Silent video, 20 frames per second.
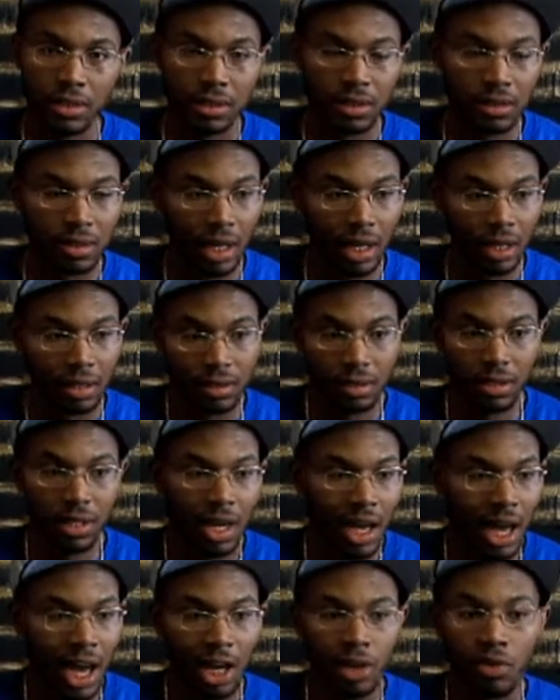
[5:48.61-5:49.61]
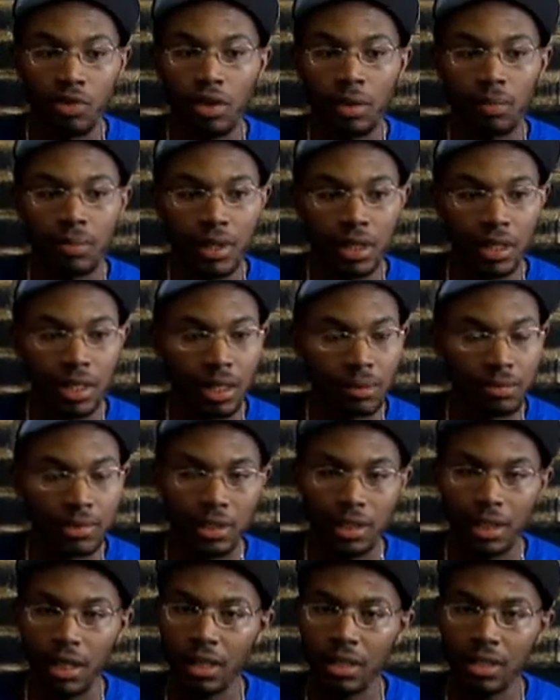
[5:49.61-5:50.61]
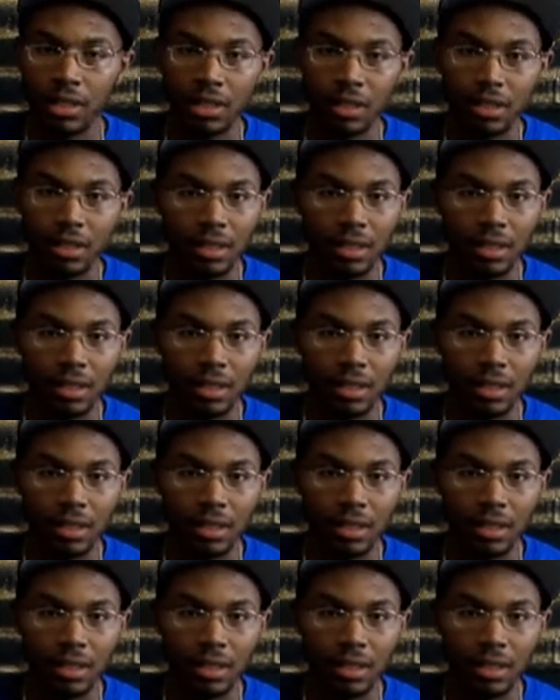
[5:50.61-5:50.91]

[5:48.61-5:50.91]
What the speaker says: And I grew up looking up to Nelly.